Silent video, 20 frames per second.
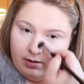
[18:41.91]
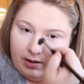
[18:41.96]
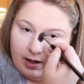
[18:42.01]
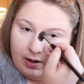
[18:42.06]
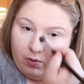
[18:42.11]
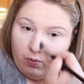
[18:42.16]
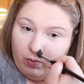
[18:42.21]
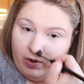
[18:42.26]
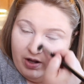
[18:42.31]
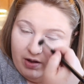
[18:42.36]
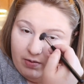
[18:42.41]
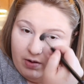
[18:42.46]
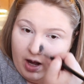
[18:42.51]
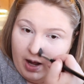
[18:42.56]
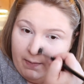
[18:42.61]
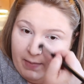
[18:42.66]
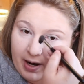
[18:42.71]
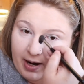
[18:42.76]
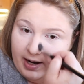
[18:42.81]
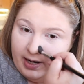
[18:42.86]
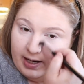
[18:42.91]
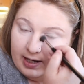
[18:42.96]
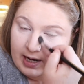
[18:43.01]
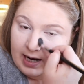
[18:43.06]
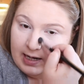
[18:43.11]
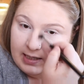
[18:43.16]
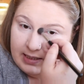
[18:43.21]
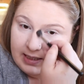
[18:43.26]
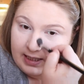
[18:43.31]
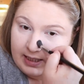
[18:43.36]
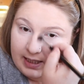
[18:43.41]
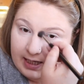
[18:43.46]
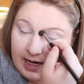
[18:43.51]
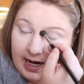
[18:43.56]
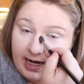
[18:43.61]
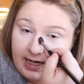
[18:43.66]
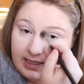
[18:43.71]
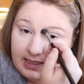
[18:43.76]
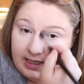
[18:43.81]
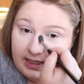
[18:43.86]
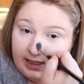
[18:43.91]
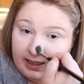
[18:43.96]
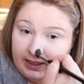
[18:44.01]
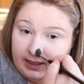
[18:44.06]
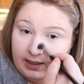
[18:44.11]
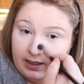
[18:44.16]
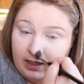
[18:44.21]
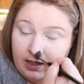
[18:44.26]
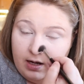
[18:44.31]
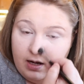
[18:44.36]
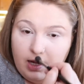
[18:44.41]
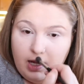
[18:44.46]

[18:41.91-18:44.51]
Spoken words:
Like, we got married at 19 and 18,